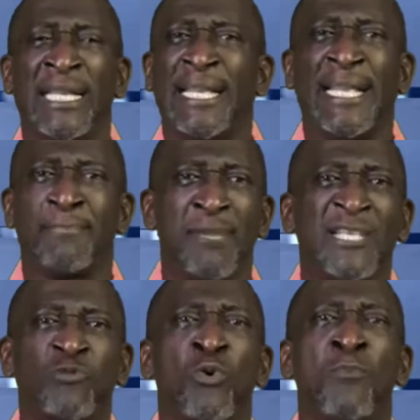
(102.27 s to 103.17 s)
it
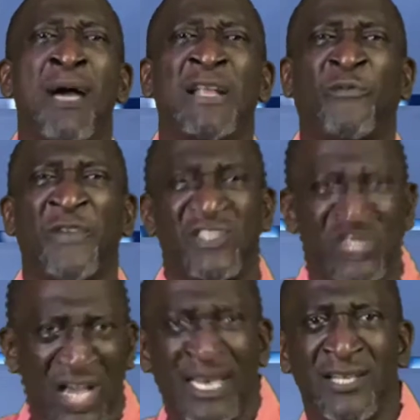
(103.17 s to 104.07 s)
means we might face
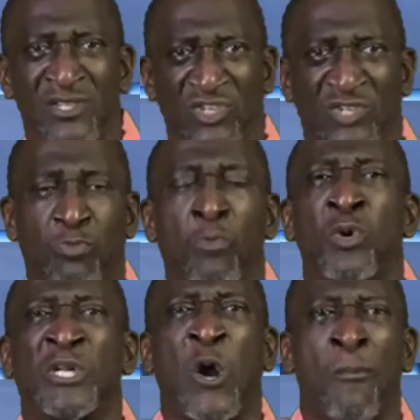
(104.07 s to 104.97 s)
challenges, but
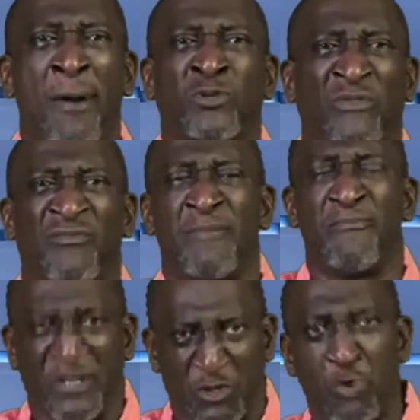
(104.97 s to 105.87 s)
we'll come out of them
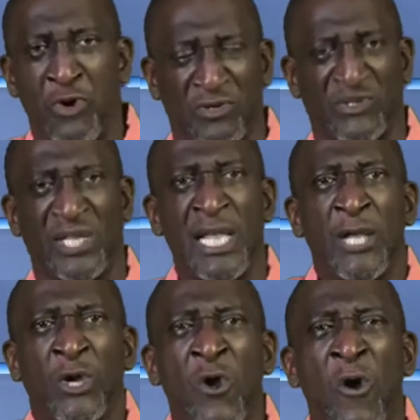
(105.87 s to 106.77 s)
victorious.
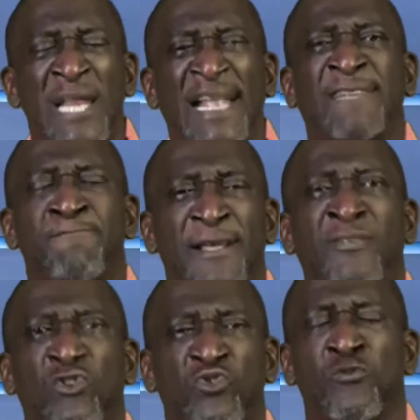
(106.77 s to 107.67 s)
God
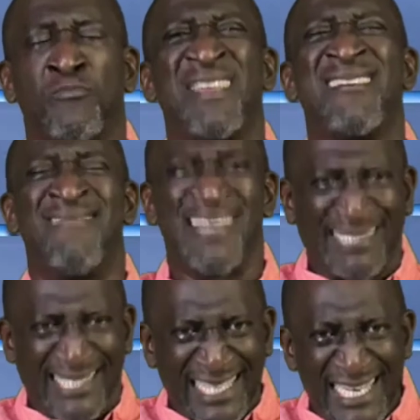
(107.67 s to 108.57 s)
expects us to be
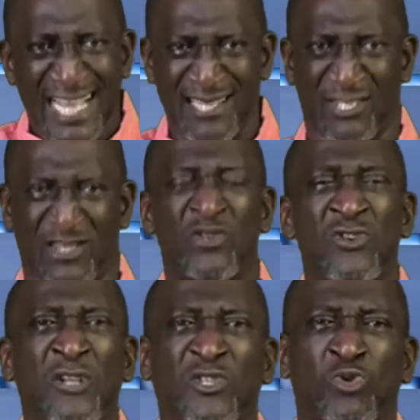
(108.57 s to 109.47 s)
resilient,
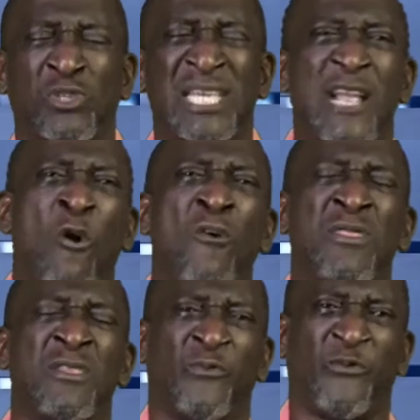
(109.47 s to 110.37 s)
not to take on
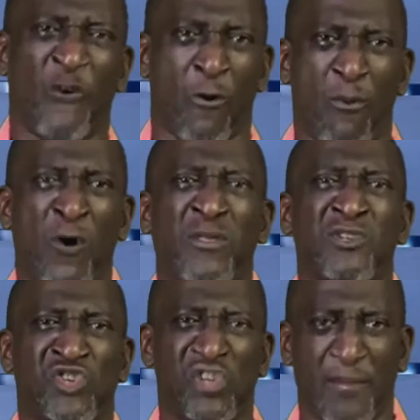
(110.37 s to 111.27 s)
the form or the
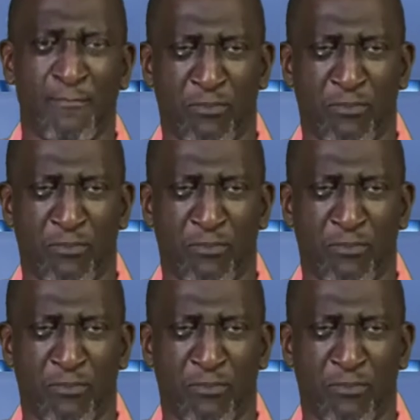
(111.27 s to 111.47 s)
shape